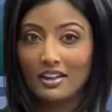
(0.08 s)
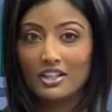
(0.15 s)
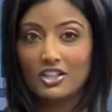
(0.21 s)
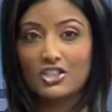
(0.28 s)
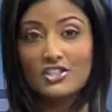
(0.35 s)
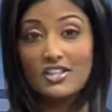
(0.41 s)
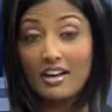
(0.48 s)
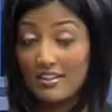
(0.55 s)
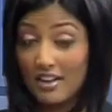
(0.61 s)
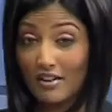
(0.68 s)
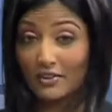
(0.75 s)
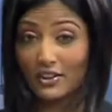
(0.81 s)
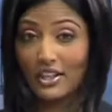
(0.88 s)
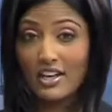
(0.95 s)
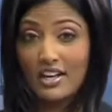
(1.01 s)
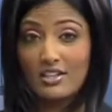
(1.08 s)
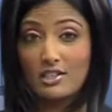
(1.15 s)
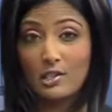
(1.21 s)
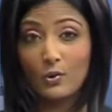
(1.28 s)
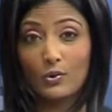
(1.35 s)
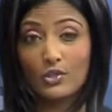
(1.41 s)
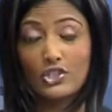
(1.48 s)
South Africa
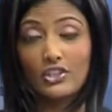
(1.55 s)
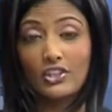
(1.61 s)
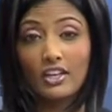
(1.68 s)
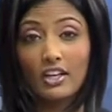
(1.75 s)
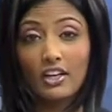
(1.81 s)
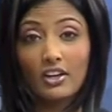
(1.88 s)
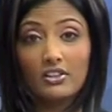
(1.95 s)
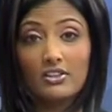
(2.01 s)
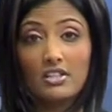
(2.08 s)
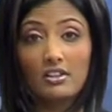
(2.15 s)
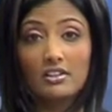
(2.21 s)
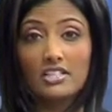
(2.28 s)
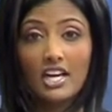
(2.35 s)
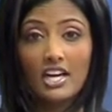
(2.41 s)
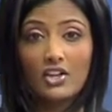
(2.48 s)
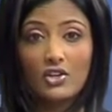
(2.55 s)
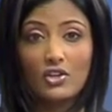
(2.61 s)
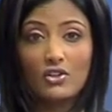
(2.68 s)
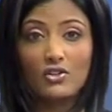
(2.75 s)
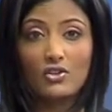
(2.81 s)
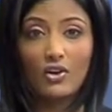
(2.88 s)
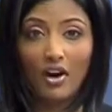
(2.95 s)
has launched the
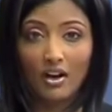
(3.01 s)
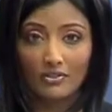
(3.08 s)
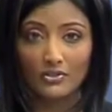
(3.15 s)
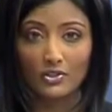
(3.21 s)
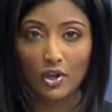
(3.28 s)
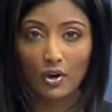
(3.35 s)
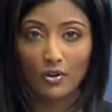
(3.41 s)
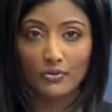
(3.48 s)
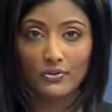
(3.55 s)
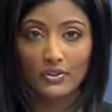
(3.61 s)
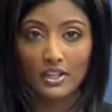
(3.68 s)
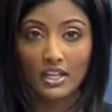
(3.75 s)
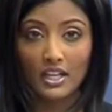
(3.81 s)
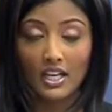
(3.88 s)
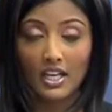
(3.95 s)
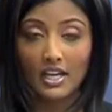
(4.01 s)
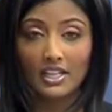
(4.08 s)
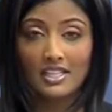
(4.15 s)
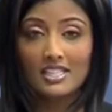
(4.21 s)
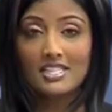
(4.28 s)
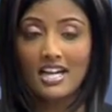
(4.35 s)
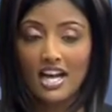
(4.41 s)
consultation draft of the
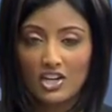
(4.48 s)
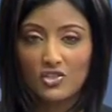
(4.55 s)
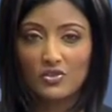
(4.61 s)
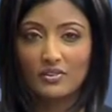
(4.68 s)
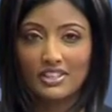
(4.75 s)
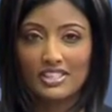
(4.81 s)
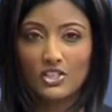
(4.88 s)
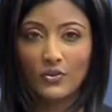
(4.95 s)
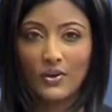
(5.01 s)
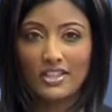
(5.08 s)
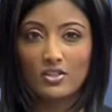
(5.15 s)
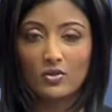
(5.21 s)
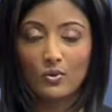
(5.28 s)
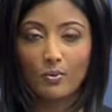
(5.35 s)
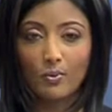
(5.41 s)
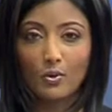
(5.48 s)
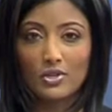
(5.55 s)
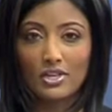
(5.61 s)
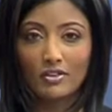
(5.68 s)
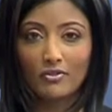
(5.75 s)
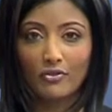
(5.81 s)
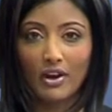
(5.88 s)
International Integrated
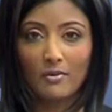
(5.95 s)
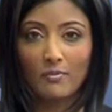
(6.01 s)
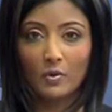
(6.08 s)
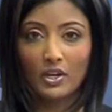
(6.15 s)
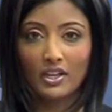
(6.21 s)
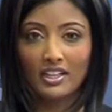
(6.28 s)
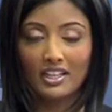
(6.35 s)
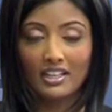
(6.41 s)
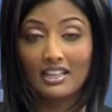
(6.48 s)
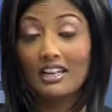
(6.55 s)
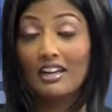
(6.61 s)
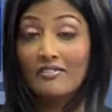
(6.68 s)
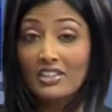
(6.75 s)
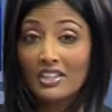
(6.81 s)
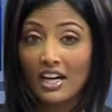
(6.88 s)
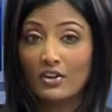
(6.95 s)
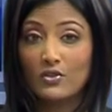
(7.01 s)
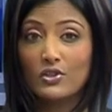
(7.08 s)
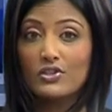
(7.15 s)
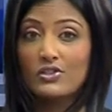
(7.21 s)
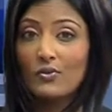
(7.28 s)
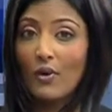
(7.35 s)
Reporting Framework in 11
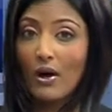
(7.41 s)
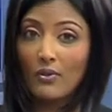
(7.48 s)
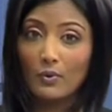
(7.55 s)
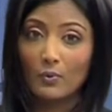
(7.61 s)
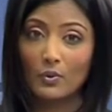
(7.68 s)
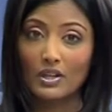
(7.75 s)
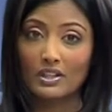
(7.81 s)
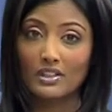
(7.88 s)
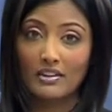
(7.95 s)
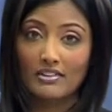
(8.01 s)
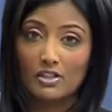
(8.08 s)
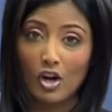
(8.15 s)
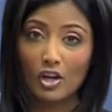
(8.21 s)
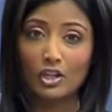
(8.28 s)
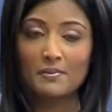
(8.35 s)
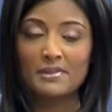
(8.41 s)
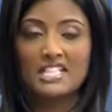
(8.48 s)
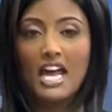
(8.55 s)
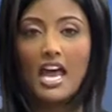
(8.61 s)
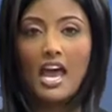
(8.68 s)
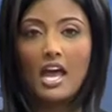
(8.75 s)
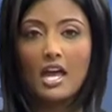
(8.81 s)
countries around the world. Now, the
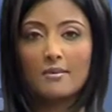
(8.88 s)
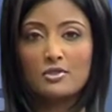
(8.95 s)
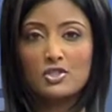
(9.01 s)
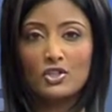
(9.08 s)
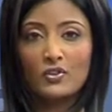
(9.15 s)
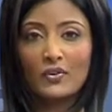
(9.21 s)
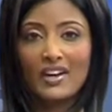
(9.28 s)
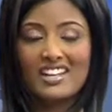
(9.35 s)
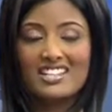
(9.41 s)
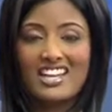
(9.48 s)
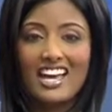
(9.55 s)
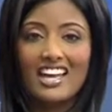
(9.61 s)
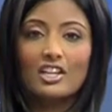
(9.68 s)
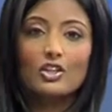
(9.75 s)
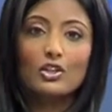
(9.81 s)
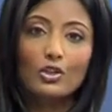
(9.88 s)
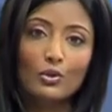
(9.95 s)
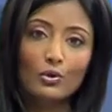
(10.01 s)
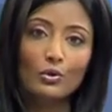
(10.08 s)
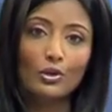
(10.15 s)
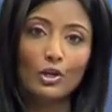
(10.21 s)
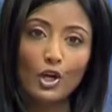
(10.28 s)
document aims to create a
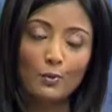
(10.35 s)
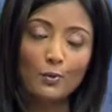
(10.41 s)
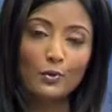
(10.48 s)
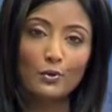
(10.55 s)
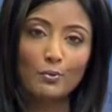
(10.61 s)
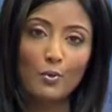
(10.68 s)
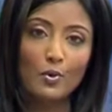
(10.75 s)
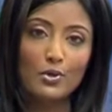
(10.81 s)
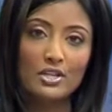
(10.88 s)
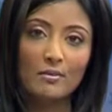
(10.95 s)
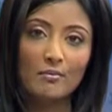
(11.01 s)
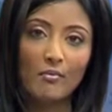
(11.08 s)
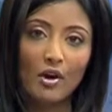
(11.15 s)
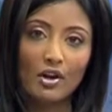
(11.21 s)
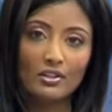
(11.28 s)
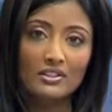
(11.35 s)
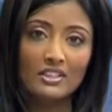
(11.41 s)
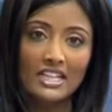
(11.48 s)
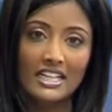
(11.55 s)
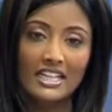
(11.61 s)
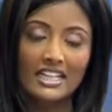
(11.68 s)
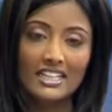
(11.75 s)
new global reporting
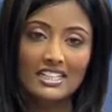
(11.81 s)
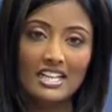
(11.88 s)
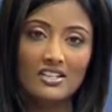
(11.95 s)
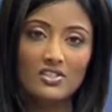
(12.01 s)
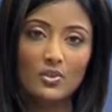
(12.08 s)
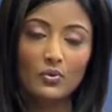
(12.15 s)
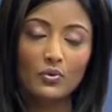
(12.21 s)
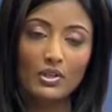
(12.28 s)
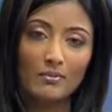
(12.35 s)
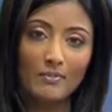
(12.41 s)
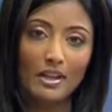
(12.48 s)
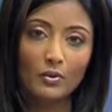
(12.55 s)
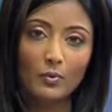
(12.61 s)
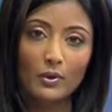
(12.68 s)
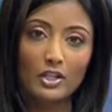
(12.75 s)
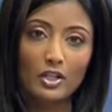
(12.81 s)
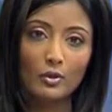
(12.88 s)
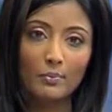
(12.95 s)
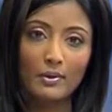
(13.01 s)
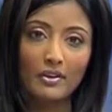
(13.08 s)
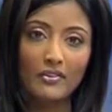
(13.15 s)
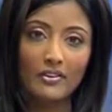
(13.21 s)
model and has a three month
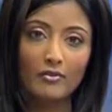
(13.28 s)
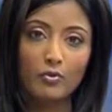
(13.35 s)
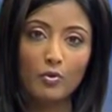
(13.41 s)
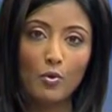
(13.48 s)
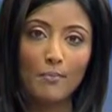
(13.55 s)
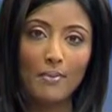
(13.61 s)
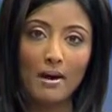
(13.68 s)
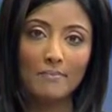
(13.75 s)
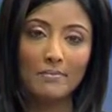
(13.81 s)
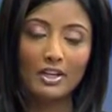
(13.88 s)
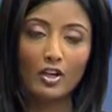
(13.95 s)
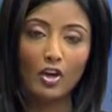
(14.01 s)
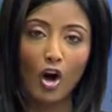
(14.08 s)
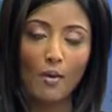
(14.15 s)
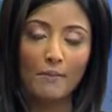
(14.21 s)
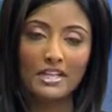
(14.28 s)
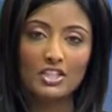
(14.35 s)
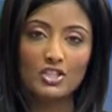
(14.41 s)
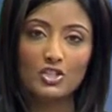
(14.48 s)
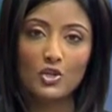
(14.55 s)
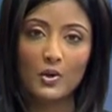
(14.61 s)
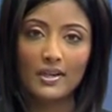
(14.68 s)
window period for public
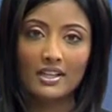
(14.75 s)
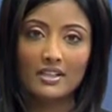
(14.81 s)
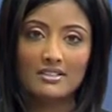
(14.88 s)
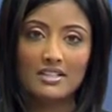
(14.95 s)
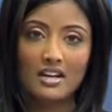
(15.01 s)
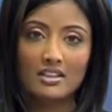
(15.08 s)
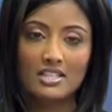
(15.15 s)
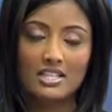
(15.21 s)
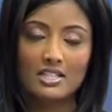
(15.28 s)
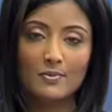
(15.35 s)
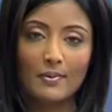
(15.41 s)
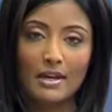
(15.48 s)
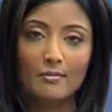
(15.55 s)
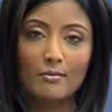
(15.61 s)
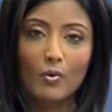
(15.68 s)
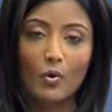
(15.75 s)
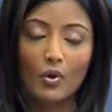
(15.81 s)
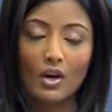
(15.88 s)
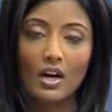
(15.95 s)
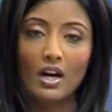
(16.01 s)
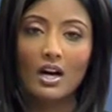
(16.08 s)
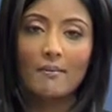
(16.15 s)
comment. Joining us now to explain
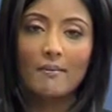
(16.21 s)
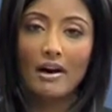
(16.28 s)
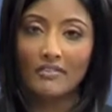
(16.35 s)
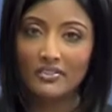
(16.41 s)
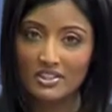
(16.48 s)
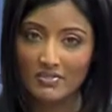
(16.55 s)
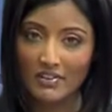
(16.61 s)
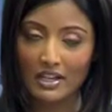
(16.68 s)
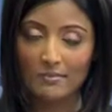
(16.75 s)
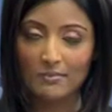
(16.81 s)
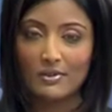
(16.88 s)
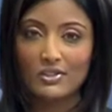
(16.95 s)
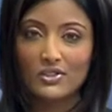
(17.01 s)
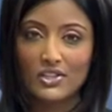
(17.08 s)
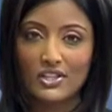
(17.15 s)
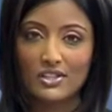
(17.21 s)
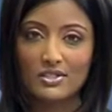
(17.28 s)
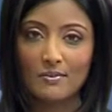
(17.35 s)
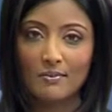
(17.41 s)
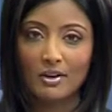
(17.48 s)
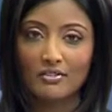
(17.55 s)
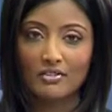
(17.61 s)
more about the development
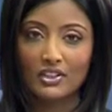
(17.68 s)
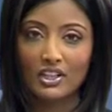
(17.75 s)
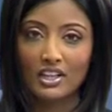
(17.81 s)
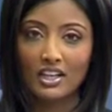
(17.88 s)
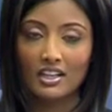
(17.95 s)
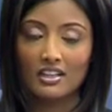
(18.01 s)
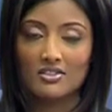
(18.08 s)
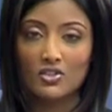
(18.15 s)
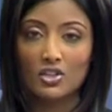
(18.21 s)
is Mervyn King.